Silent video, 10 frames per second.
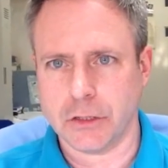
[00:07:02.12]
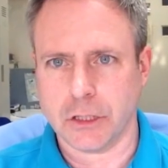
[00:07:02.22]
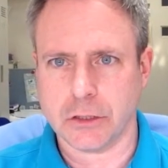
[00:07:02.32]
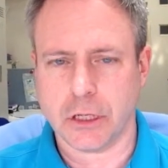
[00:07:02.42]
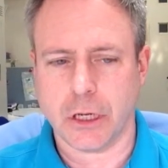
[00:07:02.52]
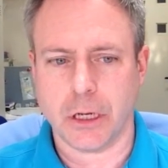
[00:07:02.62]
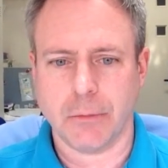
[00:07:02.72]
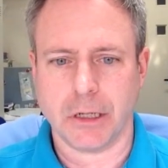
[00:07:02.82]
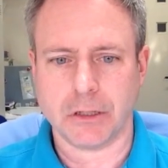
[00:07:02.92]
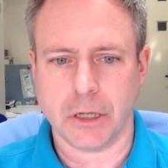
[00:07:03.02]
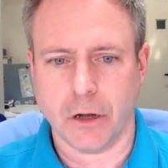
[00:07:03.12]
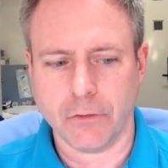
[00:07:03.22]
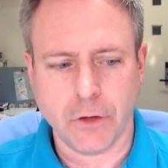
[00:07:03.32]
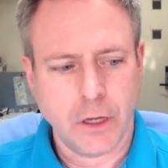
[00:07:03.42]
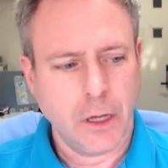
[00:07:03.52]
Sensei and
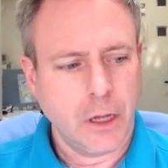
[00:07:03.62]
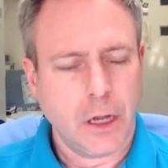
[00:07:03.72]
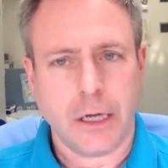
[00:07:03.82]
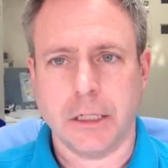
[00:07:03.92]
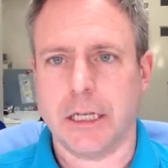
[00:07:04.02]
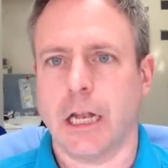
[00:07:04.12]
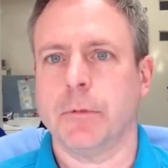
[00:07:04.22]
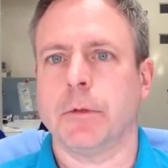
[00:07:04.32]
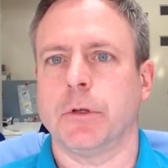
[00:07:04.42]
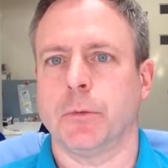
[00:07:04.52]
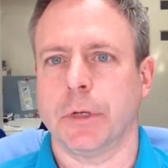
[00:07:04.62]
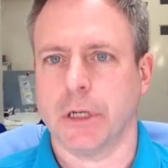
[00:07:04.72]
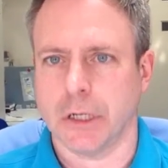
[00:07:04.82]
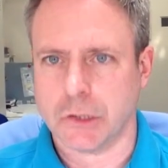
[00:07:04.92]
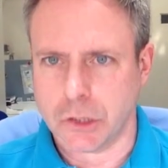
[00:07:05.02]
myself, and undoubtedly there'll be a
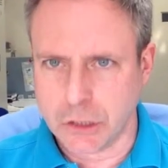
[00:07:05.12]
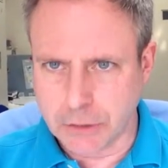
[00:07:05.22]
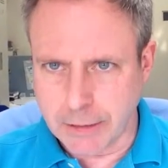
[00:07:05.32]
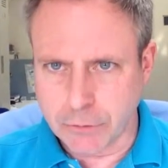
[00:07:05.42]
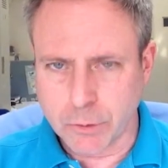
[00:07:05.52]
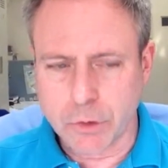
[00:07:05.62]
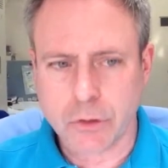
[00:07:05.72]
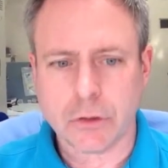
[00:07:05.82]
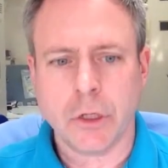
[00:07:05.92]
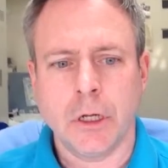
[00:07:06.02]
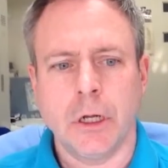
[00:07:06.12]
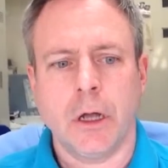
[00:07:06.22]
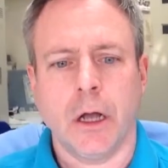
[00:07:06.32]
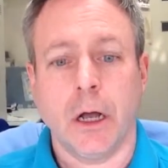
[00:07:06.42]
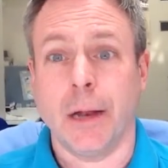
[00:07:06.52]
nice dinner afterwards,
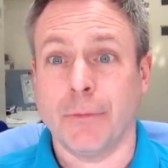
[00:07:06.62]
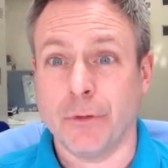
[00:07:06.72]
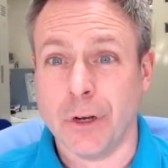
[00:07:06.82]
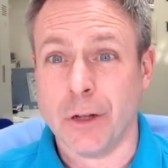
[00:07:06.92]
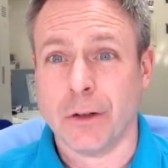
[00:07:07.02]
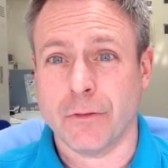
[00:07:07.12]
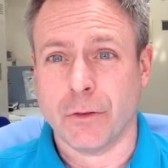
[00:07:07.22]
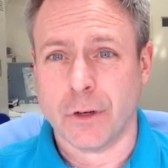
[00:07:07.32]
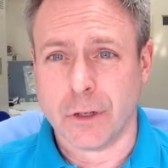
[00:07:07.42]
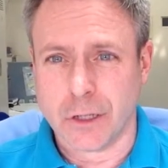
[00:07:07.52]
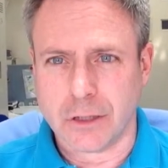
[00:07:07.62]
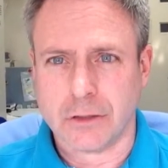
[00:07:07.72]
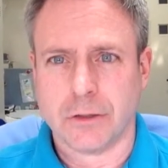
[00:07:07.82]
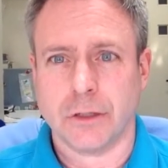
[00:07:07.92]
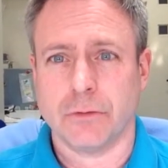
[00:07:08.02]
and I'm really looking forward to
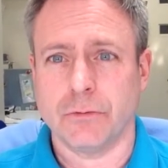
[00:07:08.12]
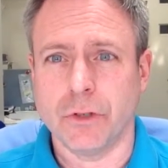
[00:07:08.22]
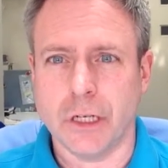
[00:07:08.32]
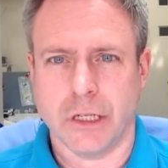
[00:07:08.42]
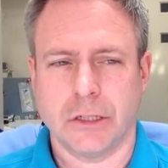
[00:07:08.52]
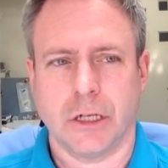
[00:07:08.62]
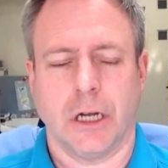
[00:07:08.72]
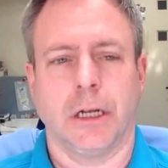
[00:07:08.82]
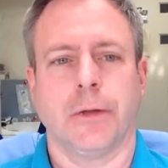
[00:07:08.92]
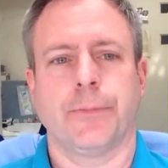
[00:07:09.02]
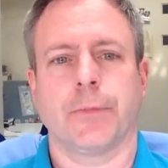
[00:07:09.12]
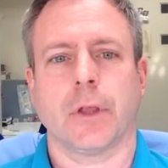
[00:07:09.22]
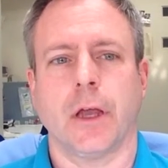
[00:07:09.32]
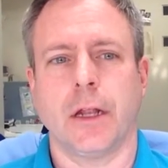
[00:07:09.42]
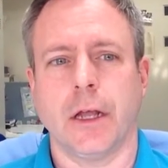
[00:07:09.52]
it. It's really exciting.
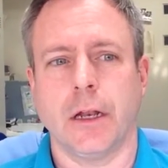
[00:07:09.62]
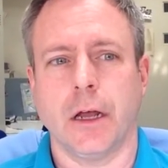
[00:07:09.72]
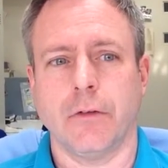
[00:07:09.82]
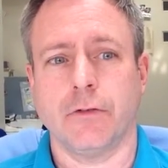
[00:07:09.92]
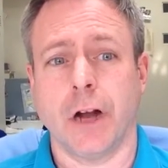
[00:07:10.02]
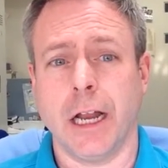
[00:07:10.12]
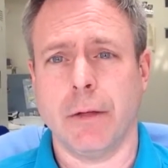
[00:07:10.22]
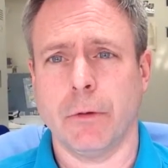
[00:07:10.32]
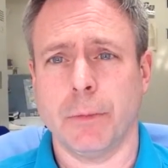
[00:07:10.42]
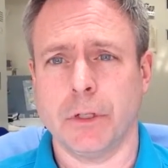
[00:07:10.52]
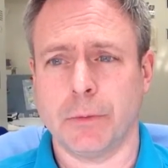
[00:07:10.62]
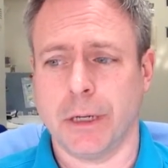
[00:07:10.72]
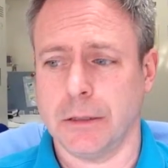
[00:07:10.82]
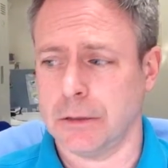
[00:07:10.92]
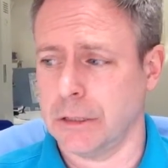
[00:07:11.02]
And then Friday will be
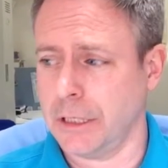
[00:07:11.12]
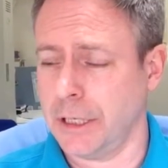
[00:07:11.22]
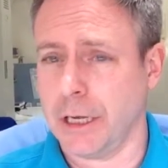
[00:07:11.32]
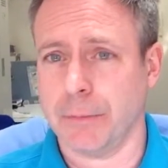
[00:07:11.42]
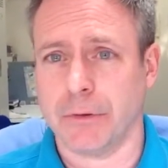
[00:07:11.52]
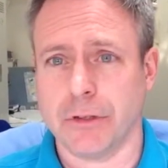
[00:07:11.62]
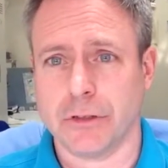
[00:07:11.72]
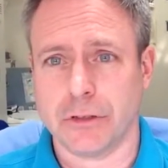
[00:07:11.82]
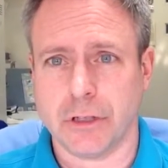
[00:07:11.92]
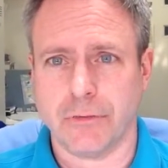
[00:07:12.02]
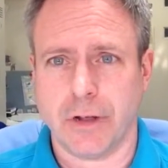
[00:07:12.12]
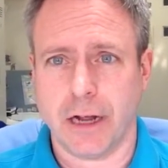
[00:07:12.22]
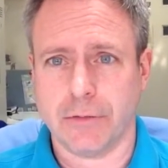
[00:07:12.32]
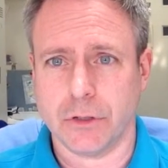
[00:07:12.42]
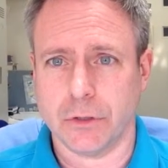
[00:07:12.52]
spent cleaning up the rest of the stuff I
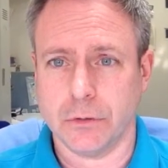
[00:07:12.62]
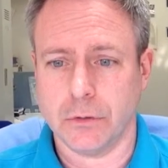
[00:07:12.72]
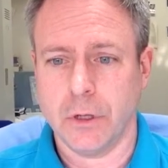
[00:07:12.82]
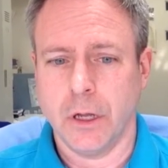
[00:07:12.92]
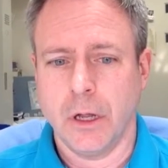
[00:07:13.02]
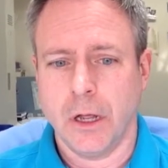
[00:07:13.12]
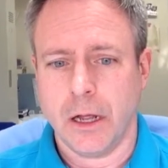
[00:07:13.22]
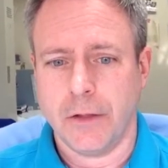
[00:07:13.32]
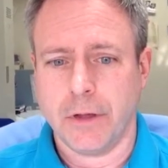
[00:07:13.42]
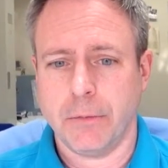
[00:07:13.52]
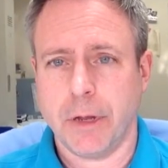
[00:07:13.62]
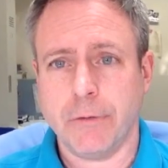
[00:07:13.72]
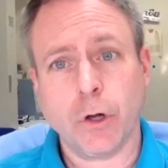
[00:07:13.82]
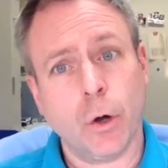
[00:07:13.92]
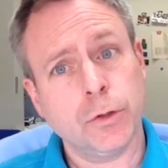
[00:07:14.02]
have to do. And then we
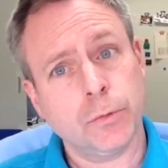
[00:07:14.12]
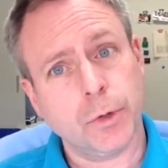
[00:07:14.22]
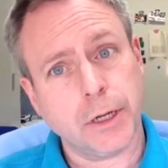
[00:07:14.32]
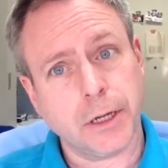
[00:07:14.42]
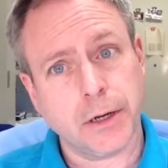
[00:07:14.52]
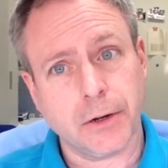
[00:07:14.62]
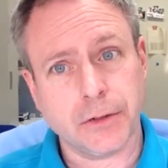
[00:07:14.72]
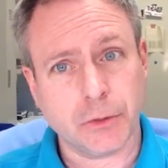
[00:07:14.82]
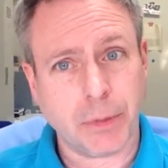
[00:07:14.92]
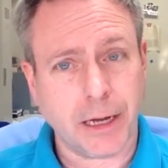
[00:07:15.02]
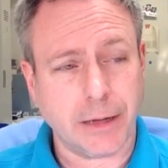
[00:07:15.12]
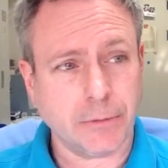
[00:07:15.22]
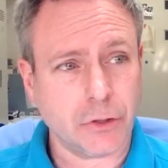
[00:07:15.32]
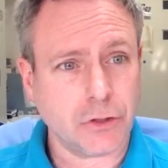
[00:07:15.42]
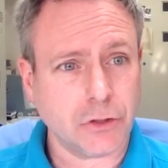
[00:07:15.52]
have Golden Week here in Japan,
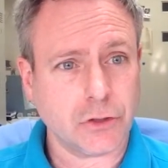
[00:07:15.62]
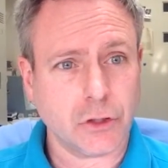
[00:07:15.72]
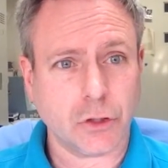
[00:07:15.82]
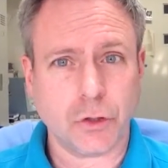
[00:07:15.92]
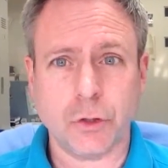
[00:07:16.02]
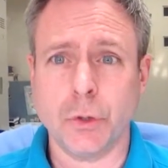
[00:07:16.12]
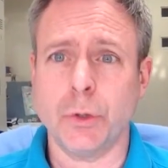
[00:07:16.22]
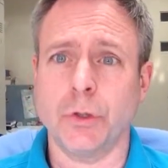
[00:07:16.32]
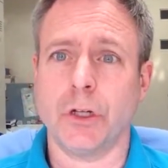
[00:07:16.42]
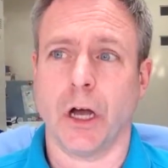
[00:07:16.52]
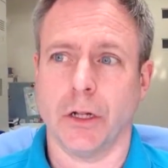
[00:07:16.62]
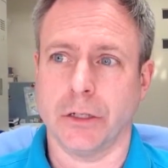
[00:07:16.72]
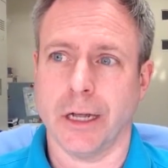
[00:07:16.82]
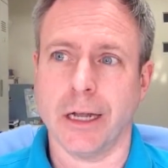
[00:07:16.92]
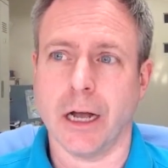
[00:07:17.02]
which is a huge
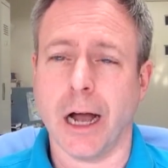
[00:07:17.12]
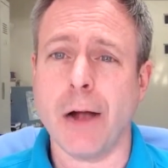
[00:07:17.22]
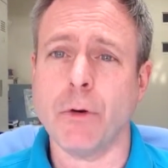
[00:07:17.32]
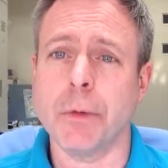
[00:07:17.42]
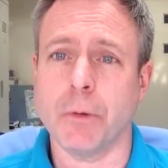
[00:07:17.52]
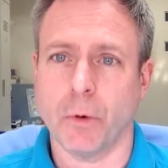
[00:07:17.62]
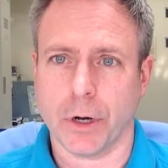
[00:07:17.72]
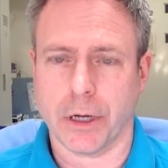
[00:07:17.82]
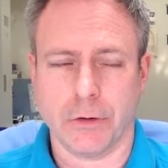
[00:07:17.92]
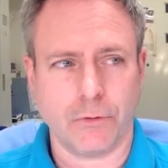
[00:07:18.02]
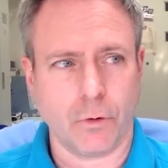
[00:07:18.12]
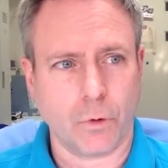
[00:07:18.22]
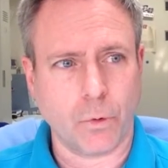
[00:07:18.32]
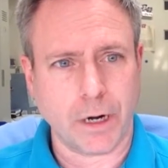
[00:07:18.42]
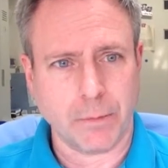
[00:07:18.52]
holiday. I will be working for
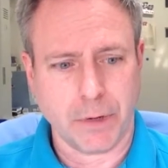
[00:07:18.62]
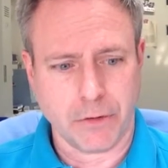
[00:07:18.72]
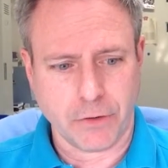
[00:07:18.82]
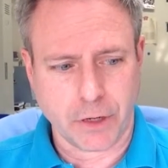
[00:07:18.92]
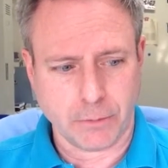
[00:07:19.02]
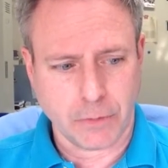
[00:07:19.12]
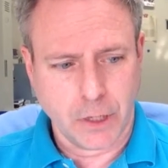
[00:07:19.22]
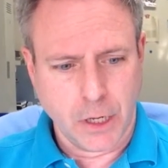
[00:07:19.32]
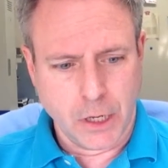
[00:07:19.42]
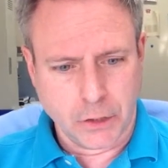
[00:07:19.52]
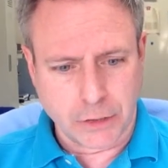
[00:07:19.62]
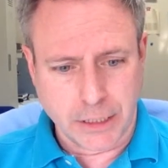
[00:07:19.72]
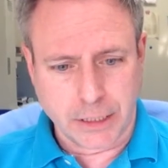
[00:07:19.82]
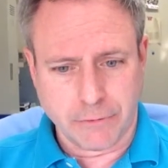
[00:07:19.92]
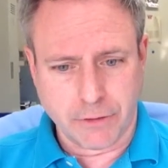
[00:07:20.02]
quite a bit of it. I'm
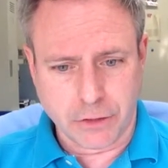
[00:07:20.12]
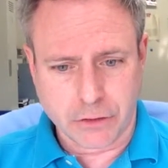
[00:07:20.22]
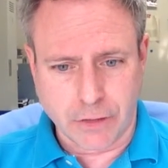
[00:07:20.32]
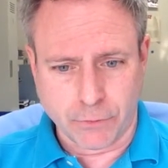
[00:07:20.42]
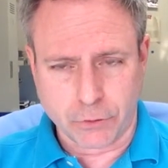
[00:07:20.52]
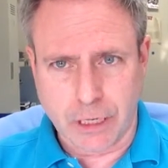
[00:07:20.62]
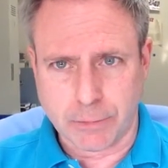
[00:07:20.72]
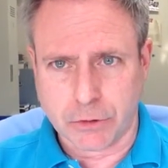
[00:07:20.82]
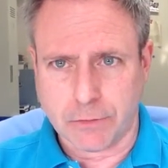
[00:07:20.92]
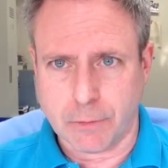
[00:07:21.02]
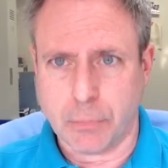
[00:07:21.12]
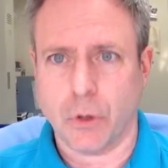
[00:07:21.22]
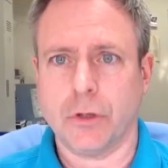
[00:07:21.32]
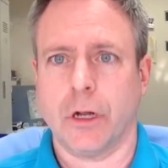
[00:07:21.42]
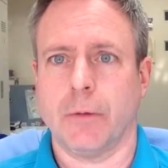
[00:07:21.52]
trying to get finished several chapters of a
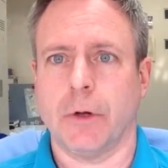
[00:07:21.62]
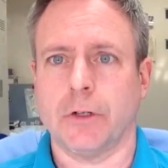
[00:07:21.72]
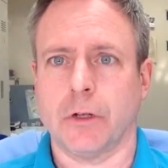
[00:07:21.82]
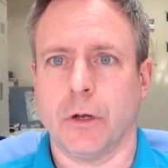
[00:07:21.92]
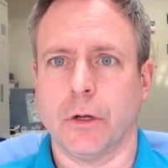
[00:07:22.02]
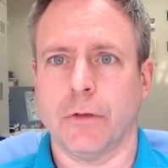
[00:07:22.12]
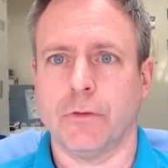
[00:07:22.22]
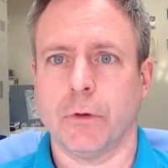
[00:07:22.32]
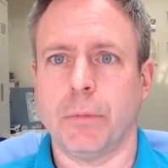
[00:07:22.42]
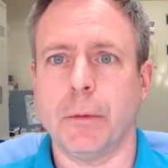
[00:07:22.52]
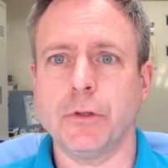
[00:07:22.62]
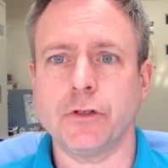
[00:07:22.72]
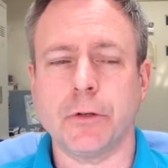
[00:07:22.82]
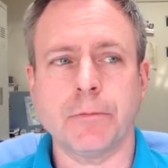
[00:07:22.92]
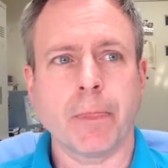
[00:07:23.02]
book that I want to start looking for a
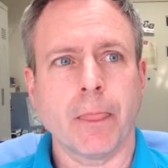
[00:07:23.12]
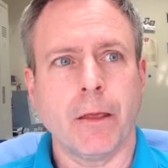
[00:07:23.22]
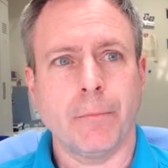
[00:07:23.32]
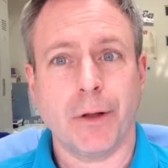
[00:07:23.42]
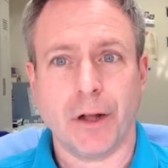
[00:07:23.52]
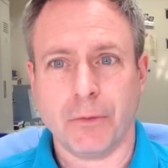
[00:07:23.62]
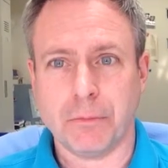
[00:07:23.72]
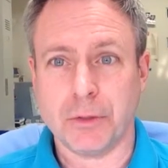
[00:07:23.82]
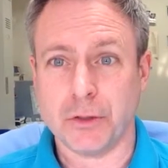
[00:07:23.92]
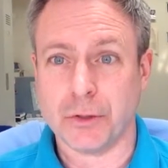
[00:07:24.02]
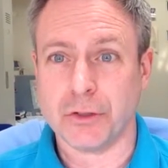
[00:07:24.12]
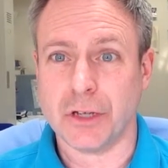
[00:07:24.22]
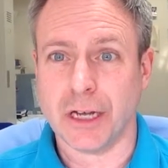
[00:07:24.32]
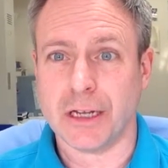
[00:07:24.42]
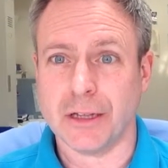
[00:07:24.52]
publisher. But I'll be sure to
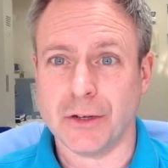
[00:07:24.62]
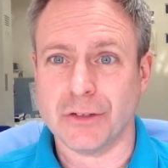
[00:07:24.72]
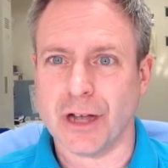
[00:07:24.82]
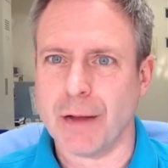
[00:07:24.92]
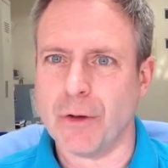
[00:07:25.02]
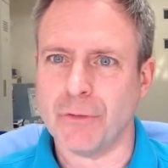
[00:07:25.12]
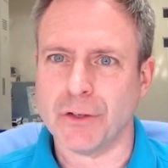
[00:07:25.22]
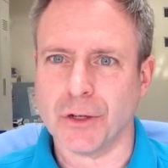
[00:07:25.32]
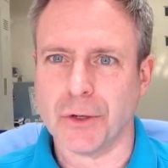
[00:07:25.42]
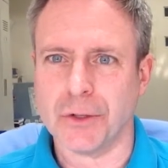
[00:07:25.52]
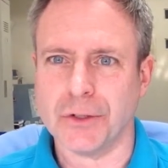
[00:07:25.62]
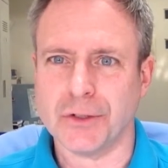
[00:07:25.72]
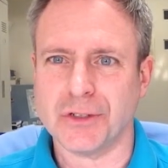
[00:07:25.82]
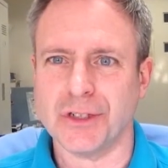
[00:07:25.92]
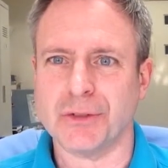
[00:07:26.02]
take a little time off to go and
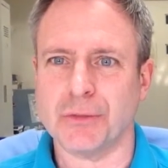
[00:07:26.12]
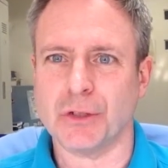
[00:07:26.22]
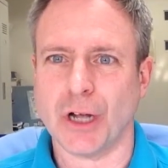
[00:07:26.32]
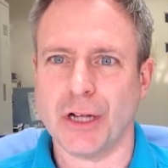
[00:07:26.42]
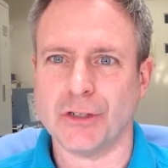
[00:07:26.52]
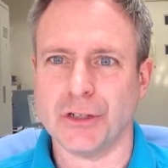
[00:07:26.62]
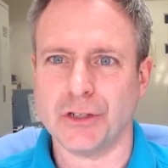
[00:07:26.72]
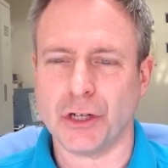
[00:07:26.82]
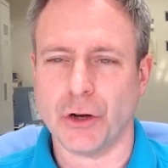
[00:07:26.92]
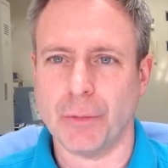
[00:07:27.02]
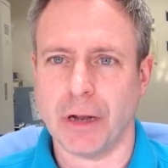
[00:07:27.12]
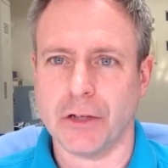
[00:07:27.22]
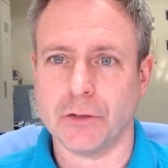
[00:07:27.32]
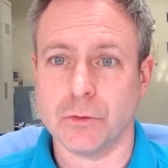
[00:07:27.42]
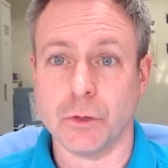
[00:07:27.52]
see some sights and the cherry
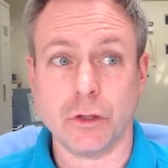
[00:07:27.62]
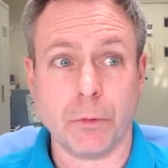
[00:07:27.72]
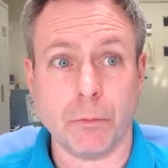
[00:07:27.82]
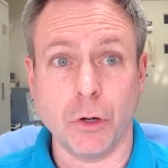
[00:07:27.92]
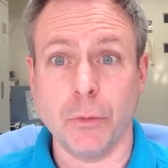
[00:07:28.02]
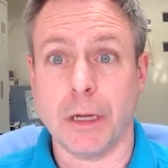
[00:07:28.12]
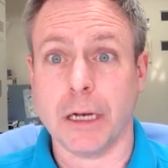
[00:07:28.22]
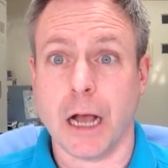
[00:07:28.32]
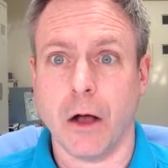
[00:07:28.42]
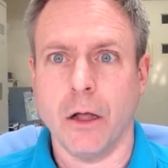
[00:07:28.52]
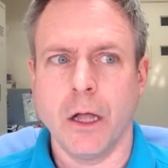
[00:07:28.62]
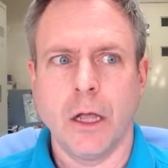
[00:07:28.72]
blossoms, which are blooming now.